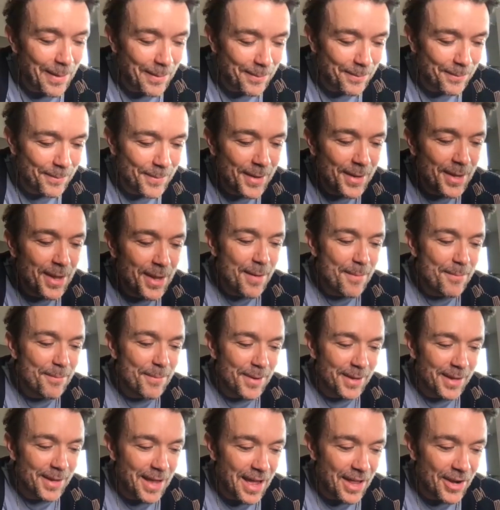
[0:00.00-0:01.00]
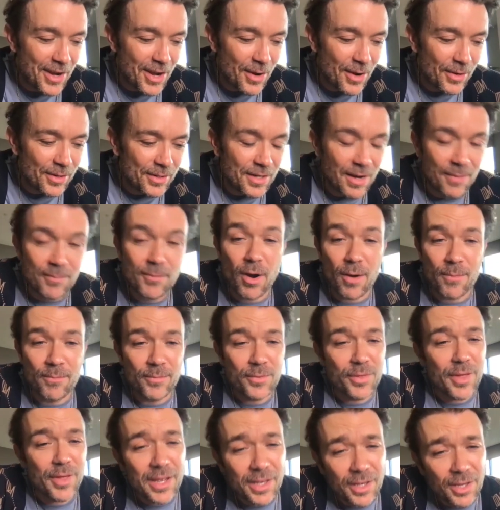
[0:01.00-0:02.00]
Um, but yeah, no,
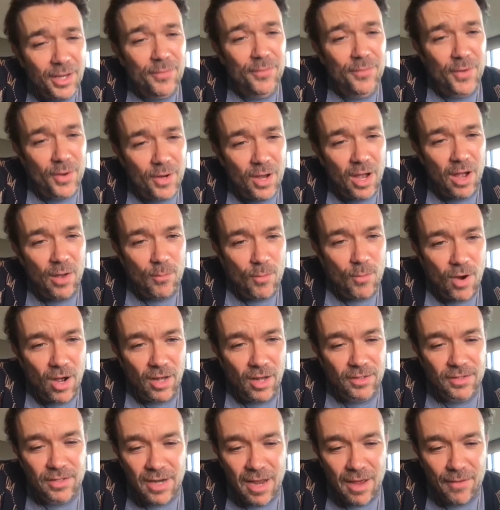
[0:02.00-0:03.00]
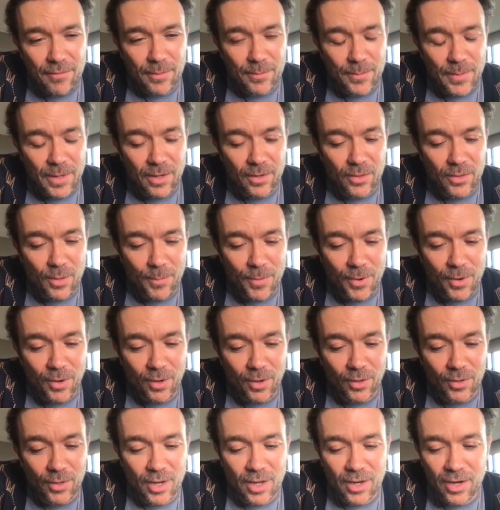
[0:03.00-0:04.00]
thank you for your kind words and having me on the
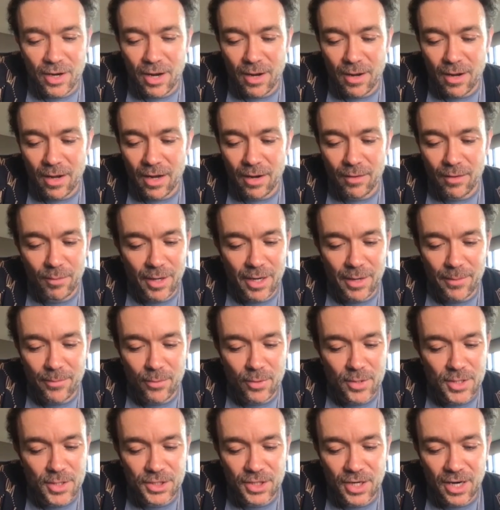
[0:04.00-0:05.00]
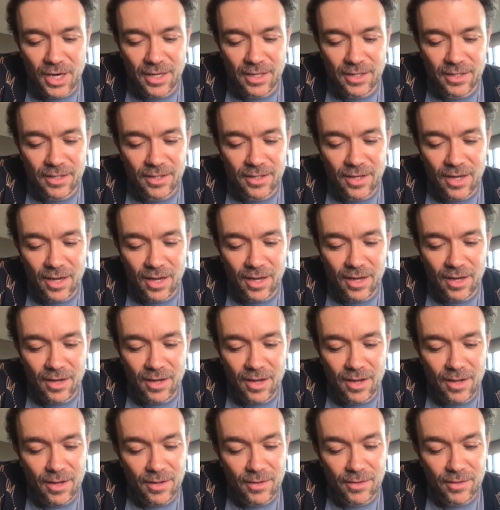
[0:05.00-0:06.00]
pod, and I really appreciate
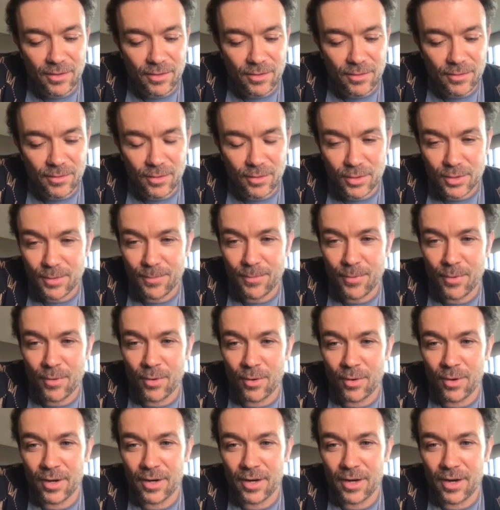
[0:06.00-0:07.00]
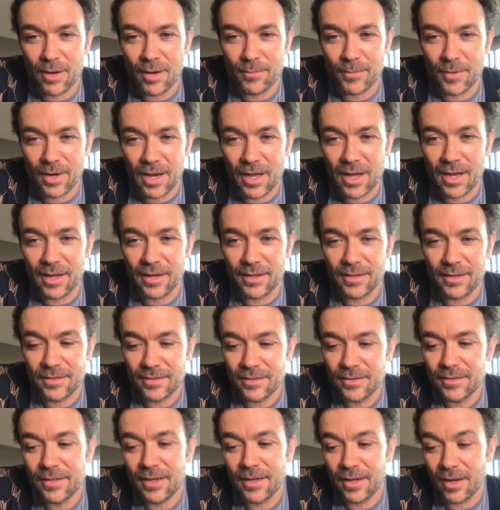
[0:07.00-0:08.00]
your support, and I'm glad.
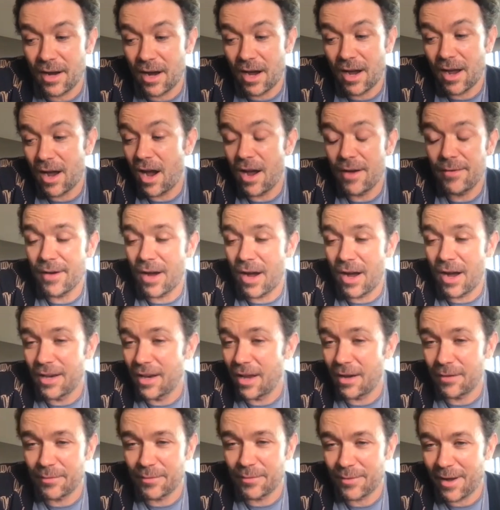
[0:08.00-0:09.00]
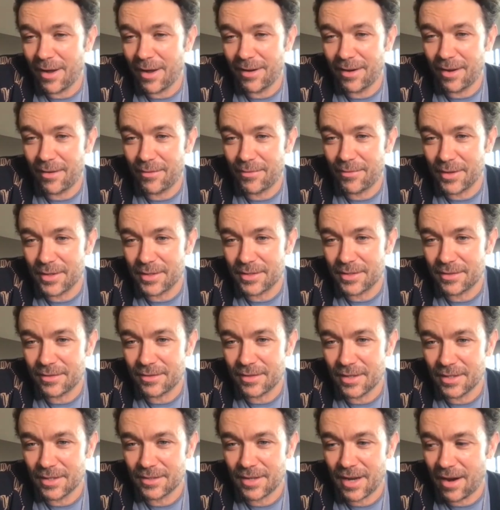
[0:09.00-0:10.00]
I love
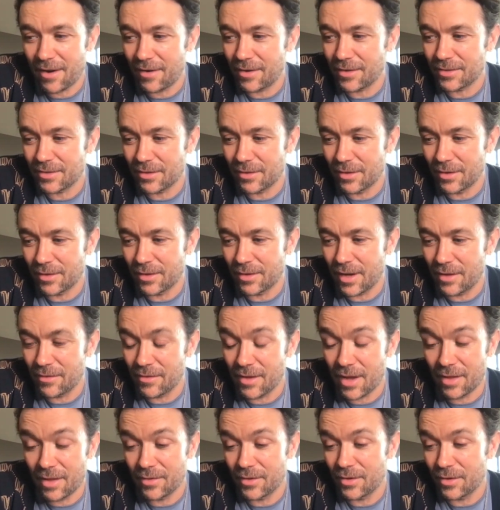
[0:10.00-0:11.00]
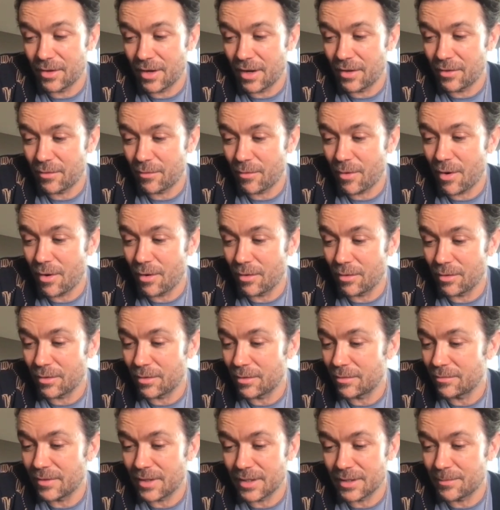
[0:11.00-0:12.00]
this character and the
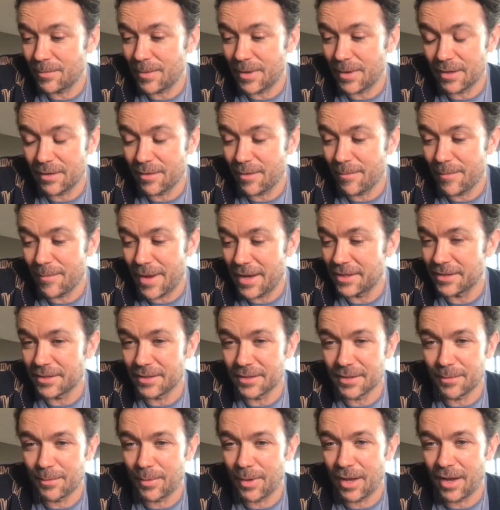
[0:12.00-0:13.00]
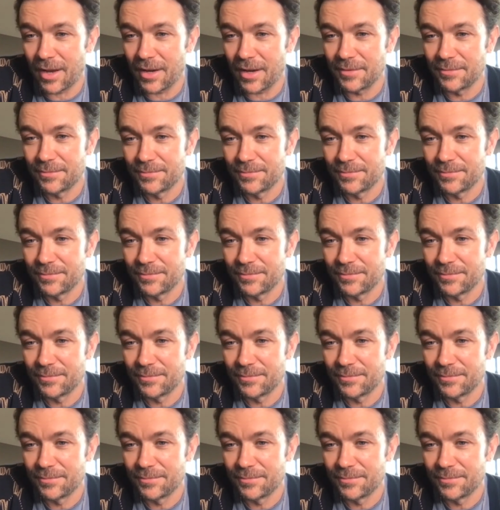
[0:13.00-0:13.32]
role. It's been amazing to play.